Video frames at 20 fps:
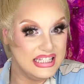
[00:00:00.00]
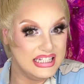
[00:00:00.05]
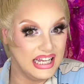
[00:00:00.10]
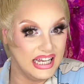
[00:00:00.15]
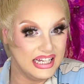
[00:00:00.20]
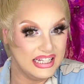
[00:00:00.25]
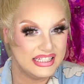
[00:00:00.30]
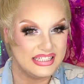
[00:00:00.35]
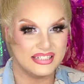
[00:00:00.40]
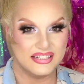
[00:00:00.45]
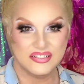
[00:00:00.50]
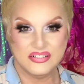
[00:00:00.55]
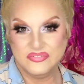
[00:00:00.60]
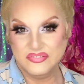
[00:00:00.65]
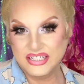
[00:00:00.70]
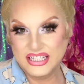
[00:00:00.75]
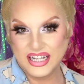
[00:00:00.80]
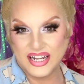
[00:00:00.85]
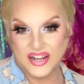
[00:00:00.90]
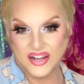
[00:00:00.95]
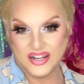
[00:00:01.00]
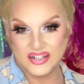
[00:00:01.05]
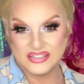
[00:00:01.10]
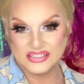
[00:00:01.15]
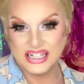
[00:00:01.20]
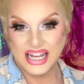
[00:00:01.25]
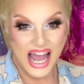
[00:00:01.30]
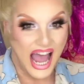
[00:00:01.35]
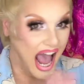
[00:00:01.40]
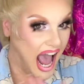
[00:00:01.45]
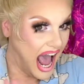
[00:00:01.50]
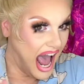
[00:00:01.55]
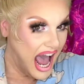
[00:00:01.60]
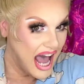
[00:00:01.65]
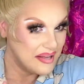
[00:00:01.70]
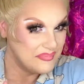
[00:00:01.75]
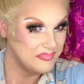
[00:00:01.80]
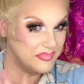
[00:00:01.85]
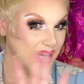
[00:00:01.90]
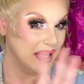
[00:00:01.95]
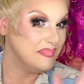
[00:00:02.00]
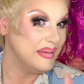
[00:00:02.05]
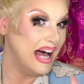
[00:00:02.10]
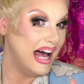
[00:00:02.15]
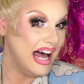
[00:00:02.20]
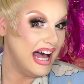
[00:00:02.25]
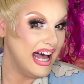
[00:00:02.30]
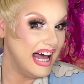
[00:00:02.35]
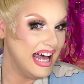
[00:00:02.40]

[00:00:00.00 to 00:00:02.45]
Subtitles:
next video. Bye bye.